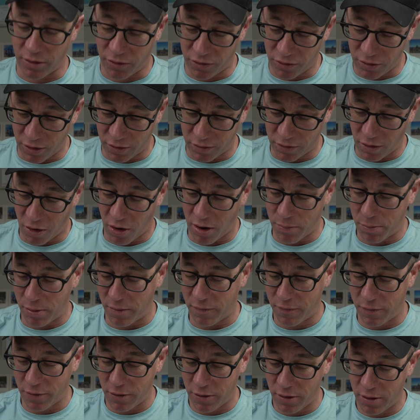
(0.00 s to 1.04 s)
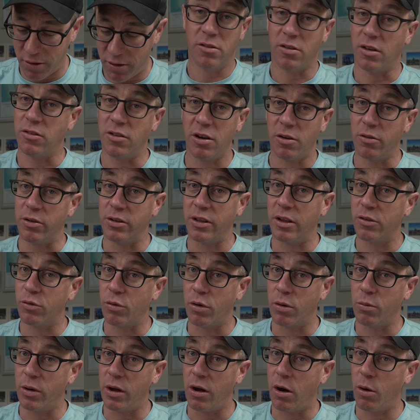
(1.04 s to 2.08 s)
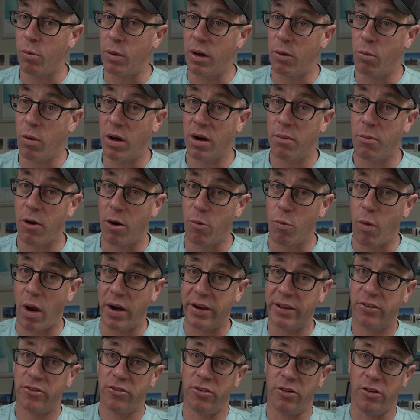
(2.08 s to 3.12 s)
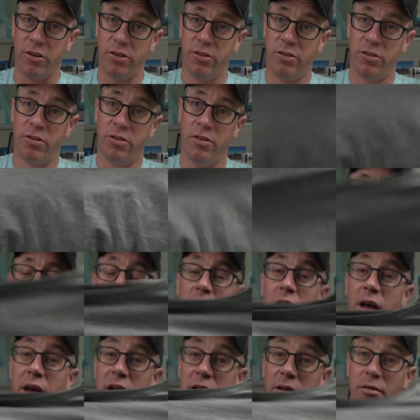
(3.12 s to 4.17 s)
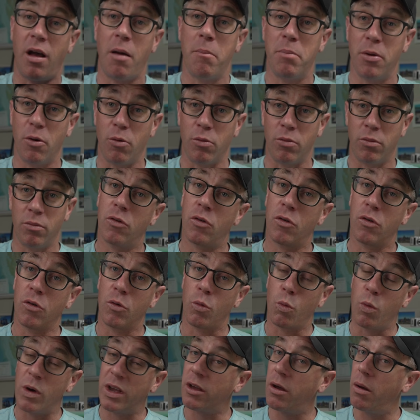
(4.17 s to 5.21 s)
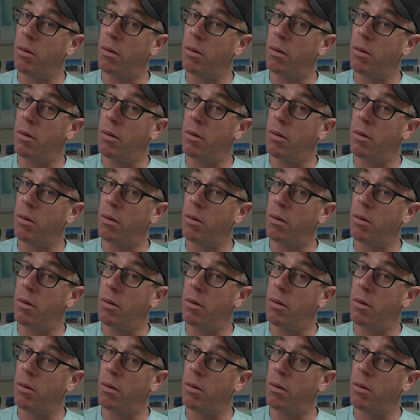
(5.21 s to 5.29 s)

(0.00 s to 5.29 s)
shirts I prefer. So generally that's what I wear. I wear one of my running shirts because they are built to wick